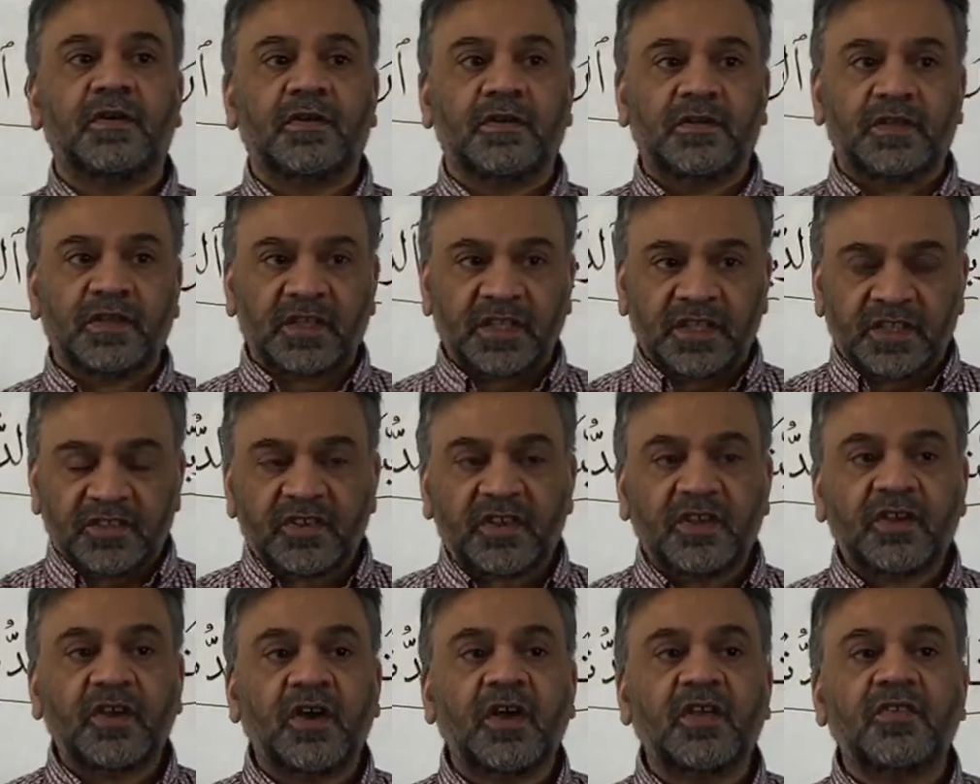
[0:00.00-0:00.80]
the
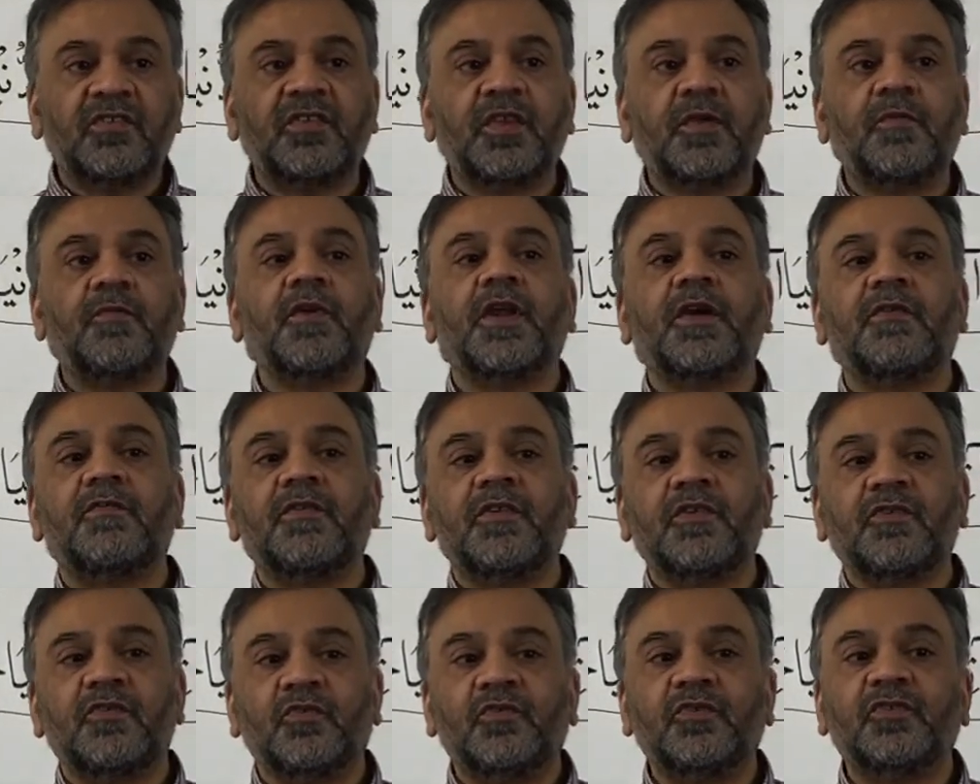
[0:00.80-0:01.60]
easy concept,
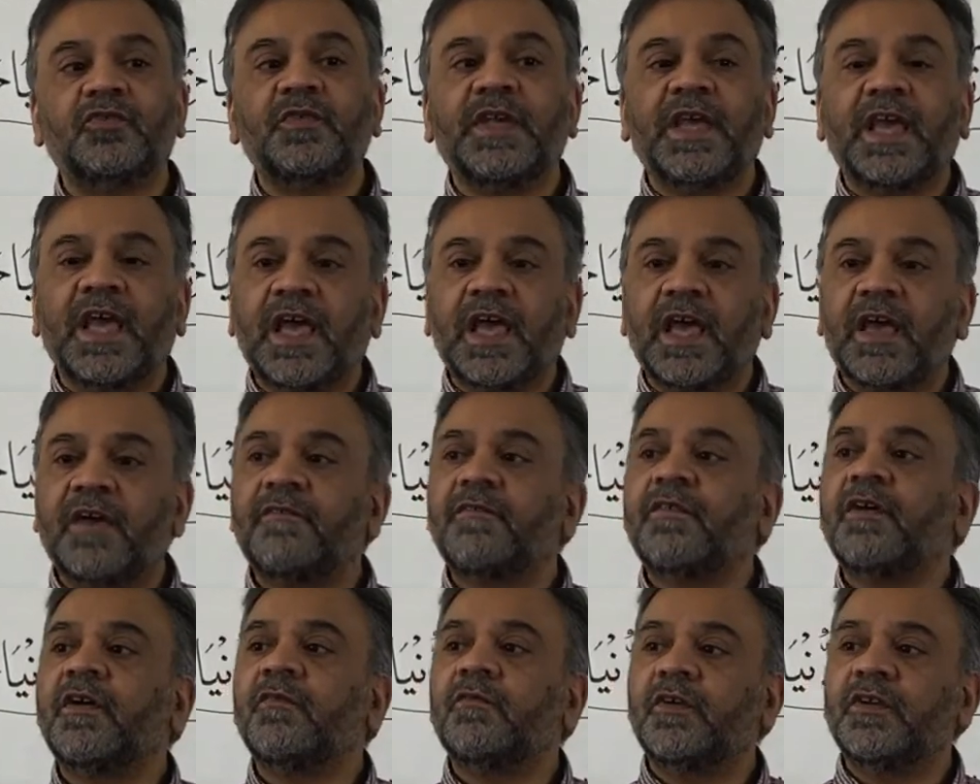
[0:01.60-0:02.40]
whatever tools we
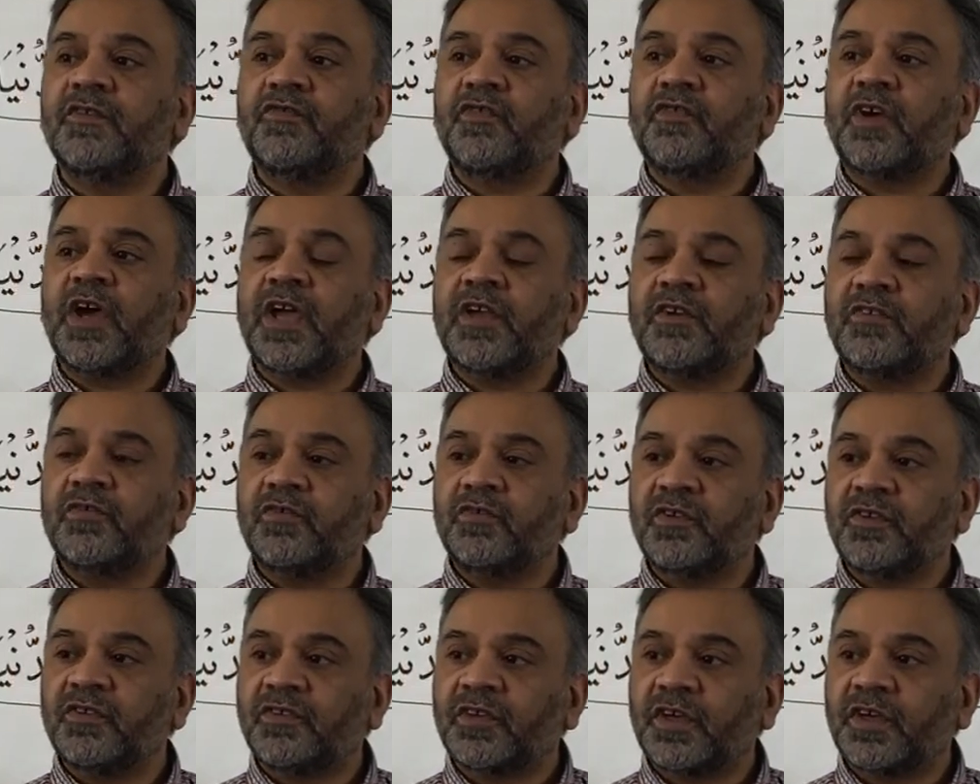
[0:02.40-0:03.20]
have, we will try
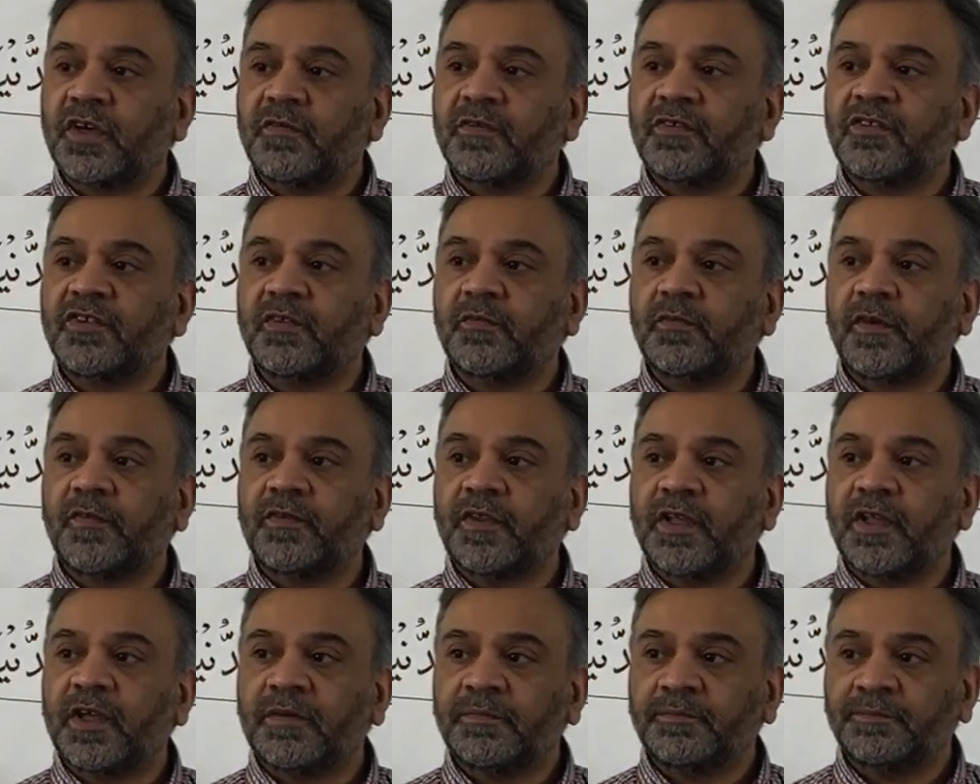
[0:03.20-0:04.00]
to discover some
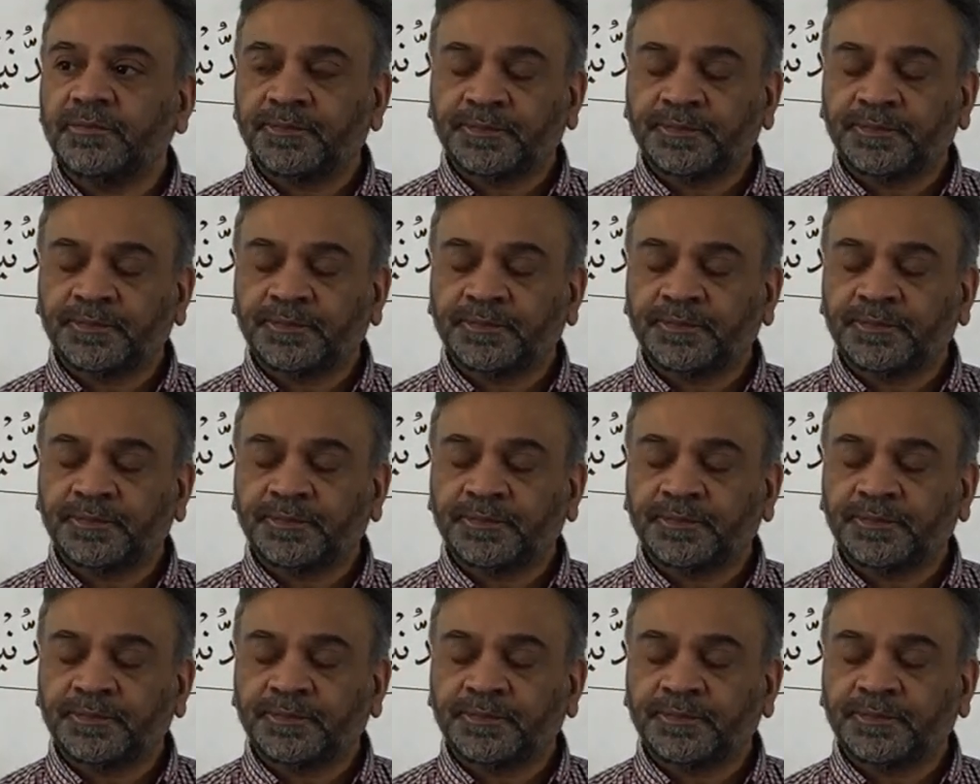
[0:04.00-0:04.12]
of the